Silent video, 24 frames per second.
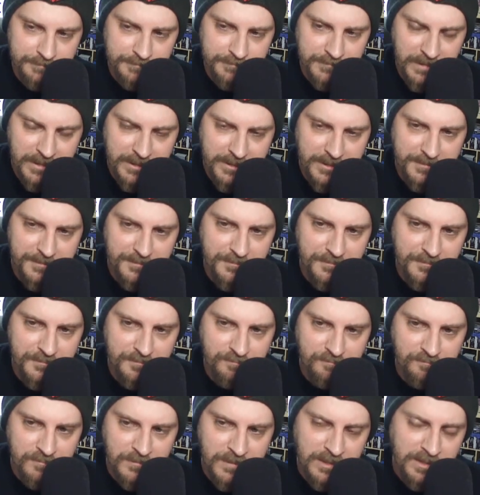Yeah.
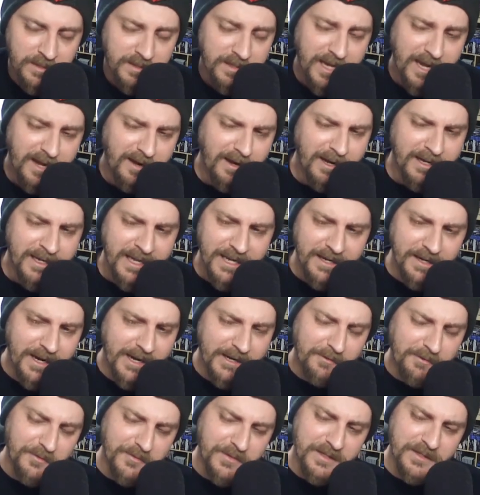Yeah, I
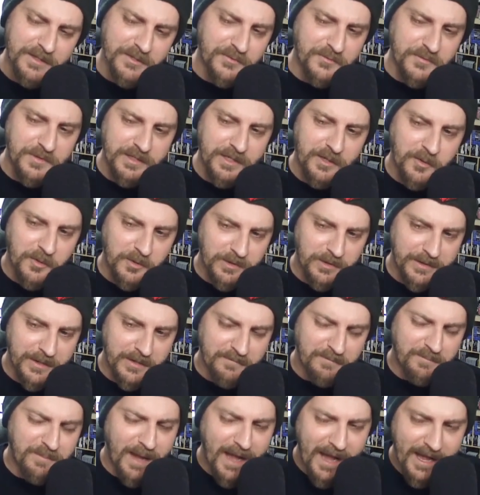don't think there's really a whole lot
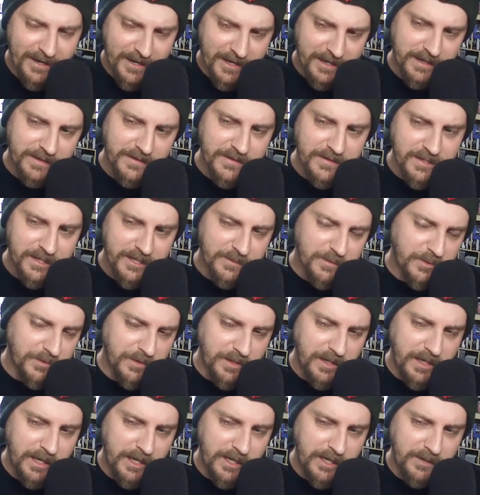of bad I can say about the
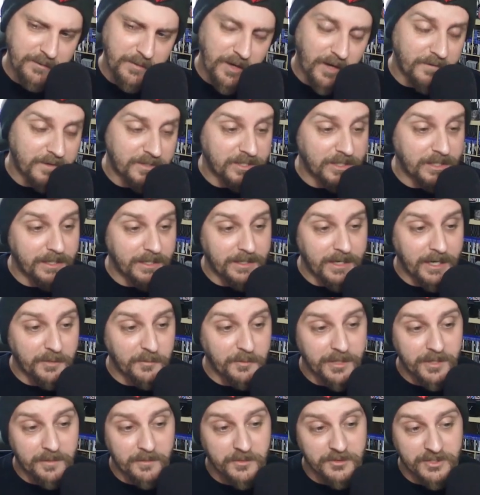game. Obviously, it had one
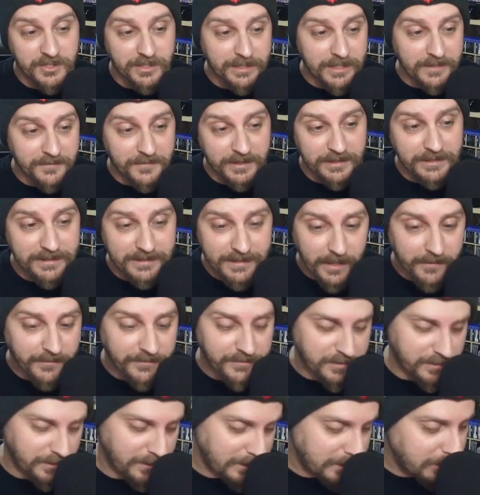of the most significant
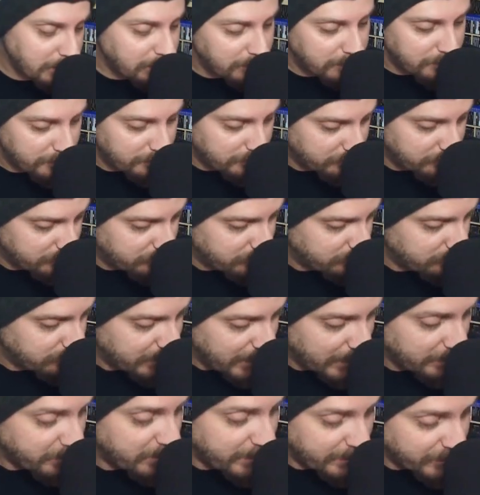deaths in
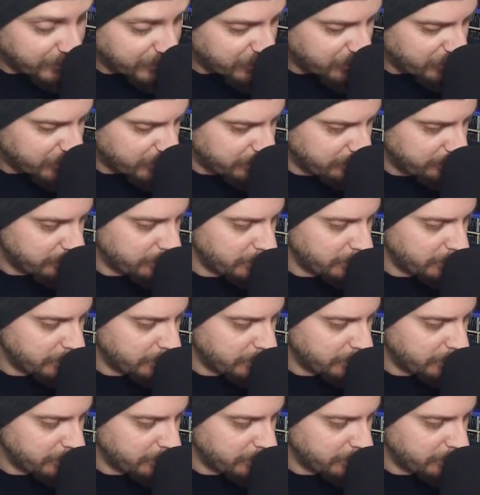gaming history.